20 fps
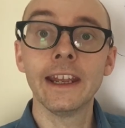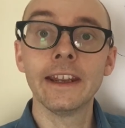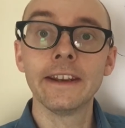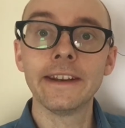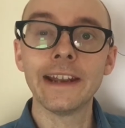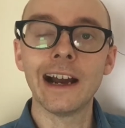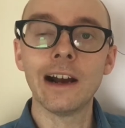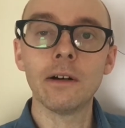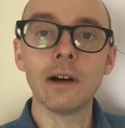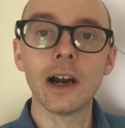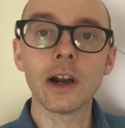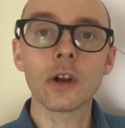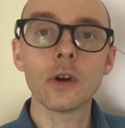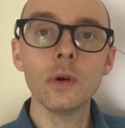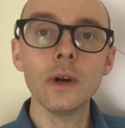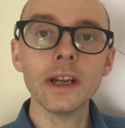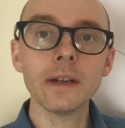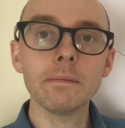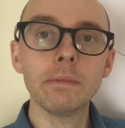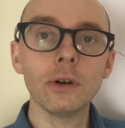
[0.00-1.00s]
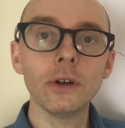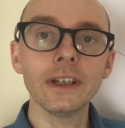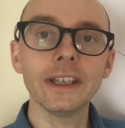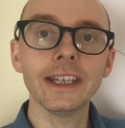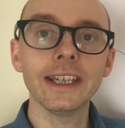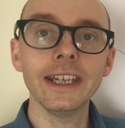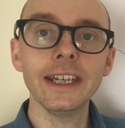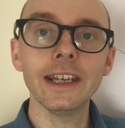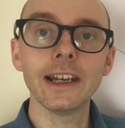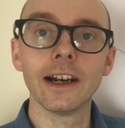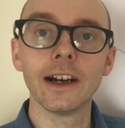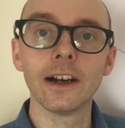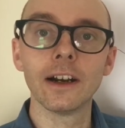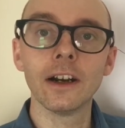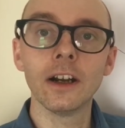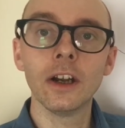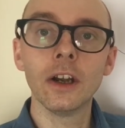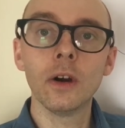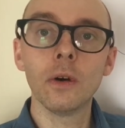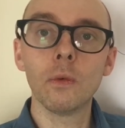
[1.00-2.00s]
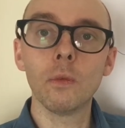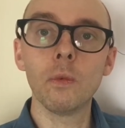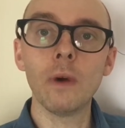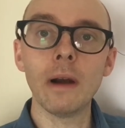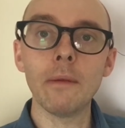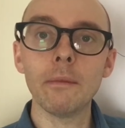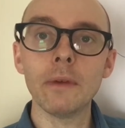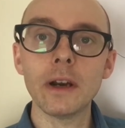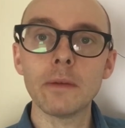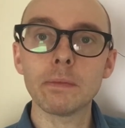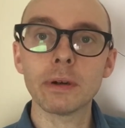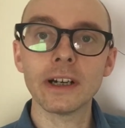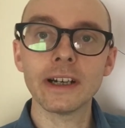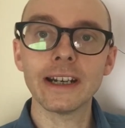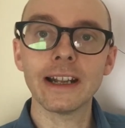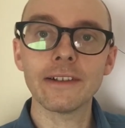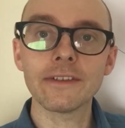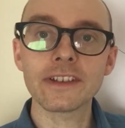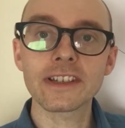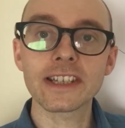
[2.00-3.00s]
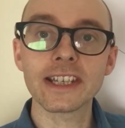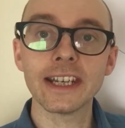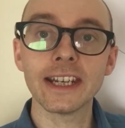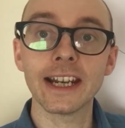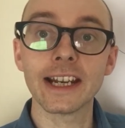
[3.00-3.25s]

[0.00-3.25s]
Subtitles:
Now, a quick point here, when we're pronouncing